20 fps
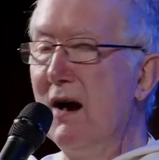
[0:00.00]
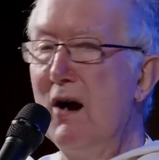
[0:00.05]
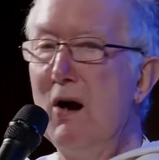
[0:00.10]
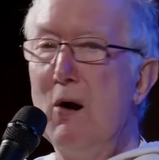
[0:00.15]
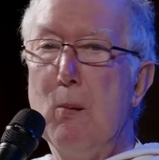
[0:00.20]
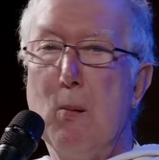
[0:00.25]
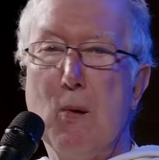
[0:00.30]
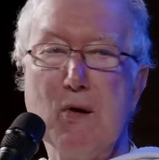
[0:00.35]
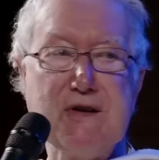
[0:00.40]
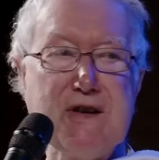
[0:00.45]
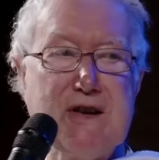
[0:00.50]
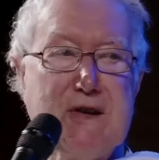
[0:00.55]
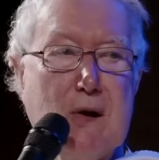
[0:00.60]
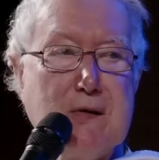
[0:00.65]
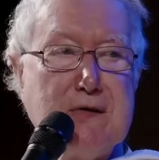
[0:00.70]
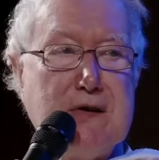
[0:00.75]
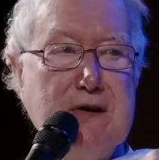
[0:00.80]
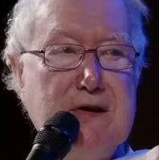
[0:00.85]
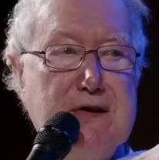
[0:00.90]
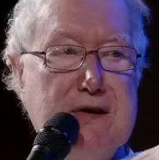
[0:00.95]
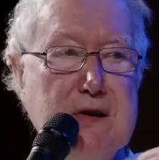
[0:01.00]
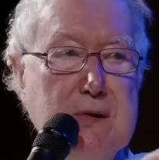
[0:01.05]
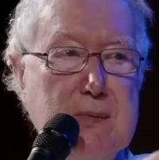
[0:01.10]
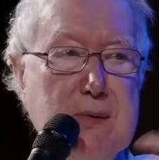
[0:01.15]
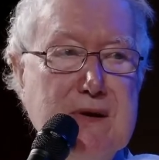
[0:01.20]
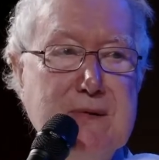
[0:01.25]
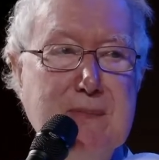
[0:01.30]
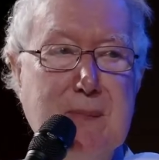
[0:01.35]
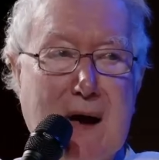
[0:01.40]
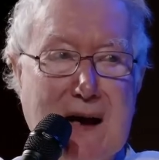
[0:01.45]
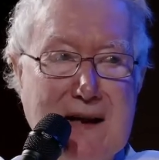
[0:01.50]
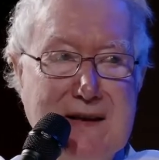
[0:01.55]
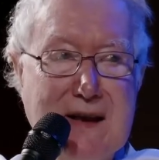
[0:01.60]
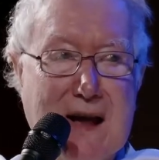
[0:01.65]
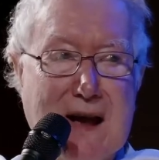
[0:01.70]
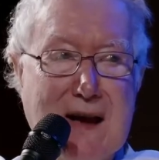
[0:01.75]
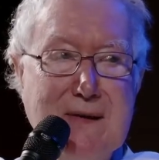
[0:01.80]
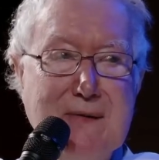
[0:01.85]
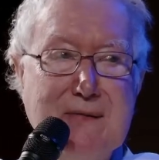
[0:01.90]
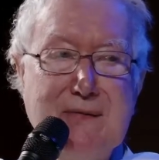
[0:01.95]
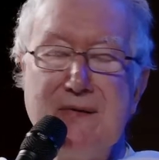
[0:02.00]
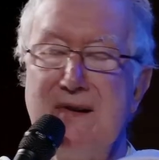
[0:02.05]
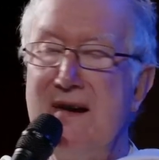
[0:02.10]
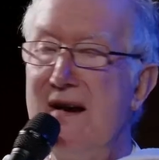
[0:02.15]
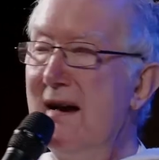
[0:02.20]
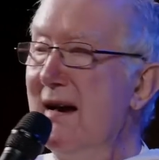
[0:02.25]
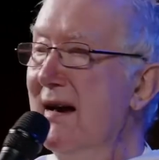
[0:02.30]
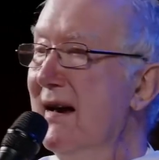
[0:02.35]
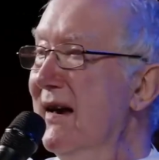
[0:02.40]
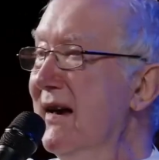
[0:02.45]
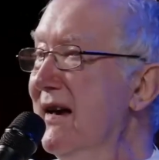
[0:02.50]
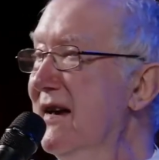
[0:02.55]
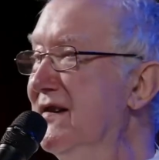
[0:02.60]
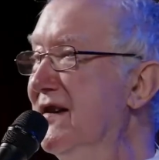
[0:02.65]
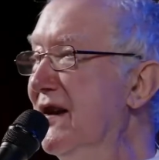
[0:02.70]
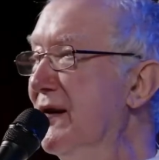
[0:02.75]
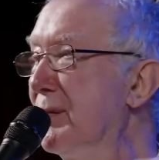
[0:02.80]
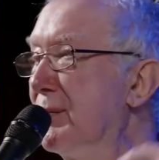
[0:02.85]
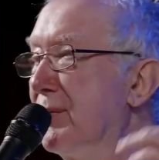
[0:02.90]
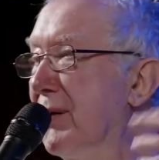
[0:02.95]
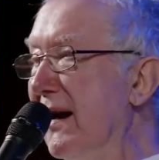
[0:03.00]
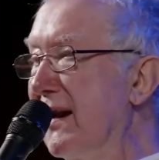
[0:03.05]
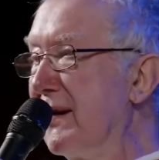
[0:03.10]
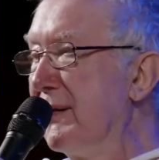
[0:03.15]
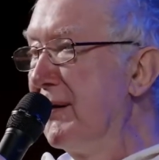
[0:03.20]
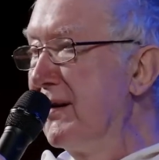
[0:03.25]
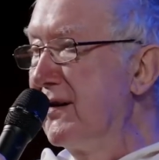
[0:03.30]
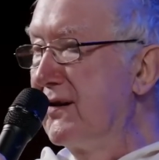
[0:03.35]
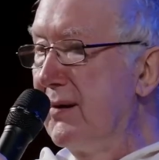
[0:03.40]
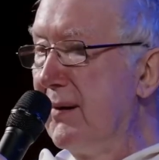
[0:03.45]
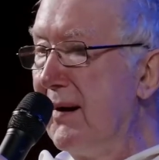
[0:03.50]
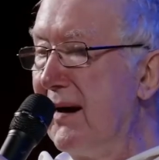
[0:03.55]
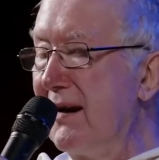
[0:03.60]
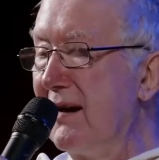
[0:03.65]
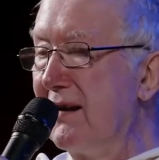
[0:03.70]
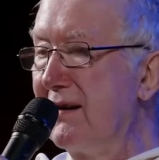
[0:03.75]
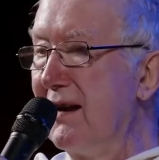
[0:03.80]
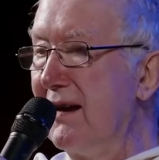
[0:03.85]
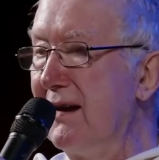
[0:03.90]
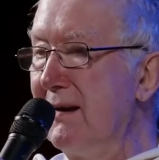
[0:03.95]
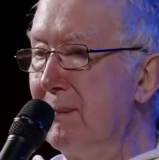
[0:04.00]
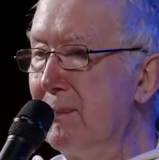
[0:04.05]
What's it got to do with my life? Is it relevant to anything?